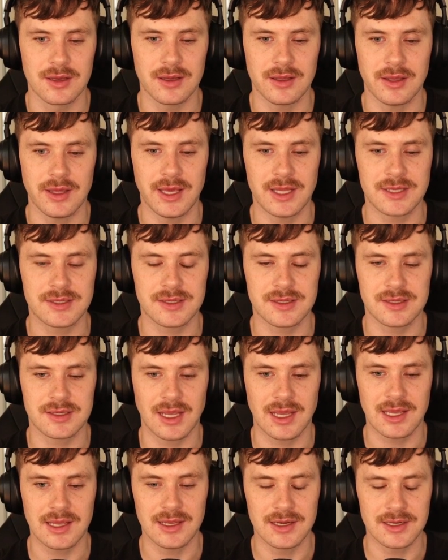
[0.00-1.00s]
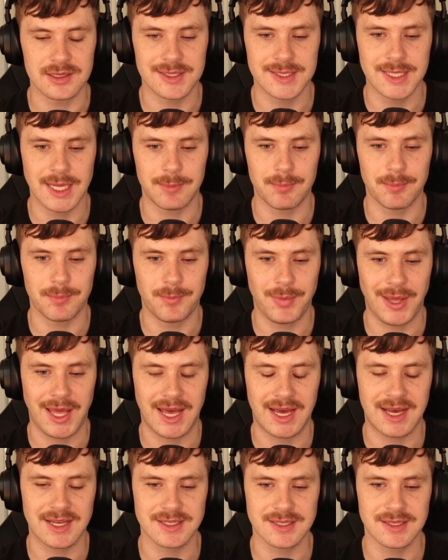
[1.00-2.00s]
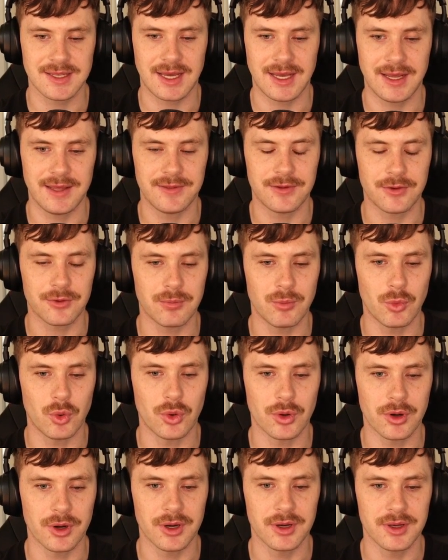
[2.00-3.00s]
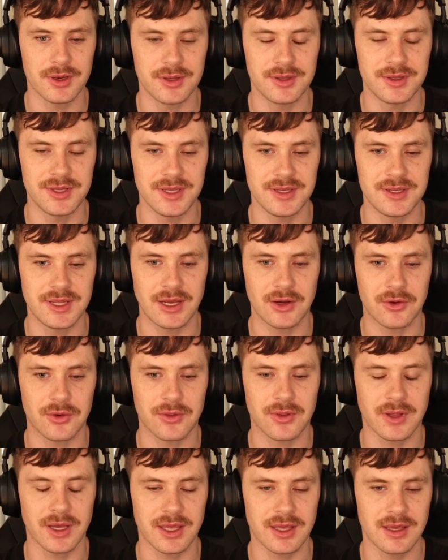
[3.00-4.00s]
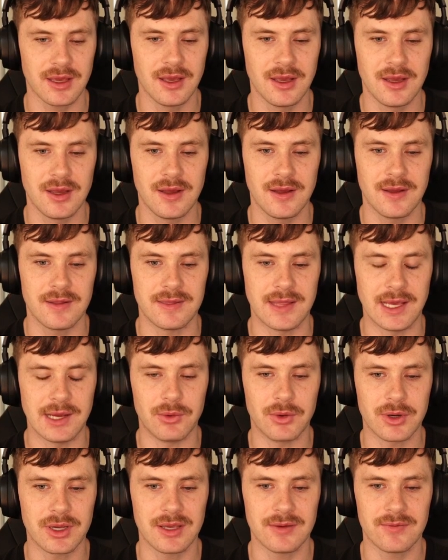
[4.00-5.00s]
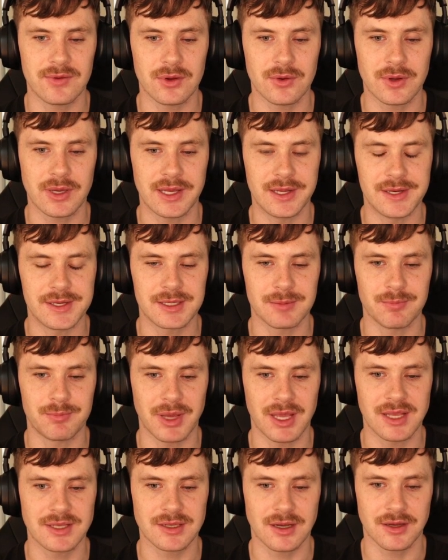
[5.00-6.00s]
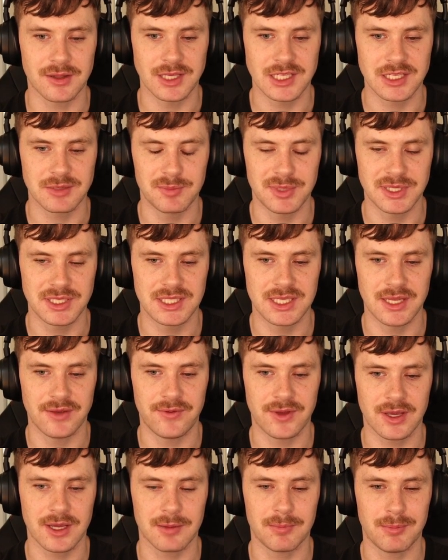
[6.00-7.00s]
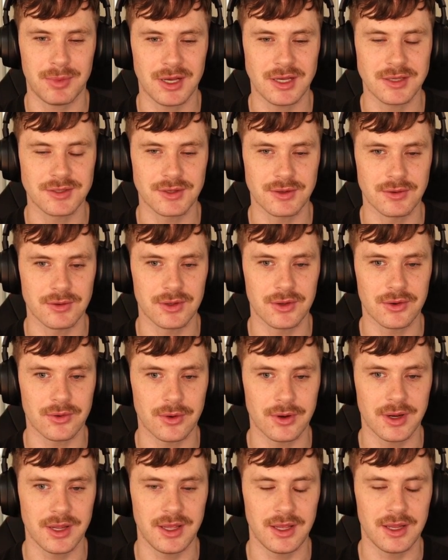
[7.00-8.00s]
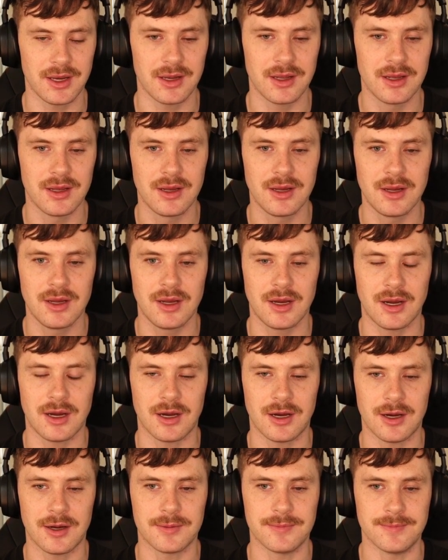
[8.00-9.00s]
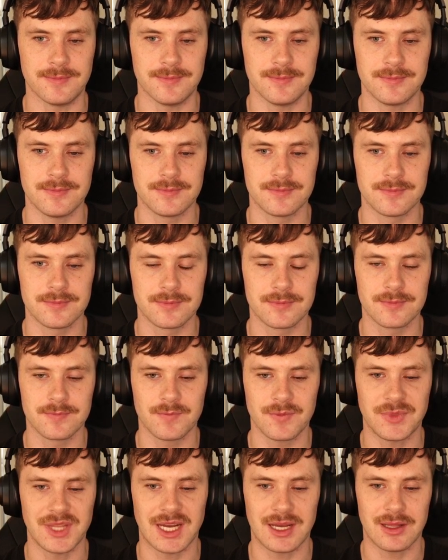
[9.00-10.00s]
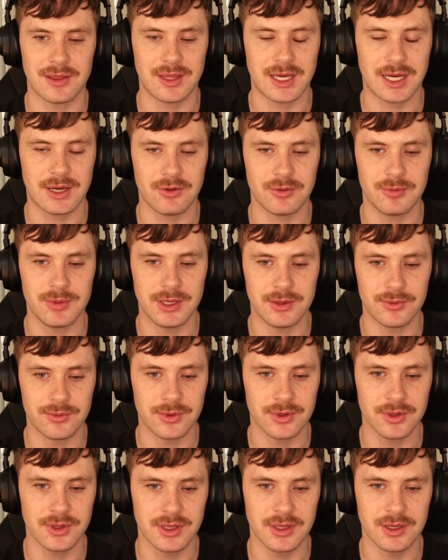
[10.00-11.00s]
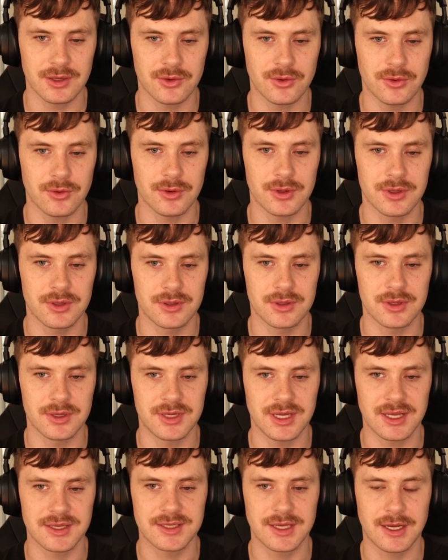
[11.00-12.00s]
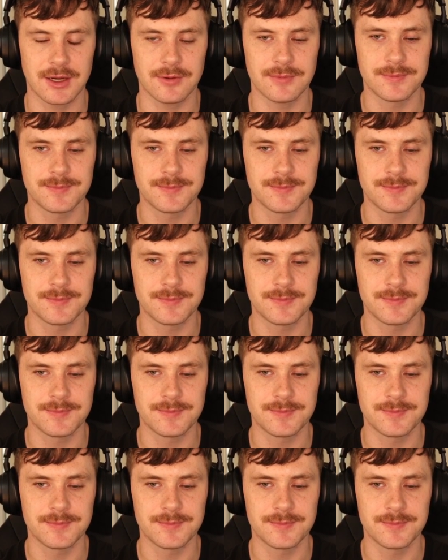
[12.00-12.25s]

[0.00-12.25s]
it's taking it a step past that and they're more detailed. Like they will give you hints based on the specific puzzle you're in. That will be really cool to test out.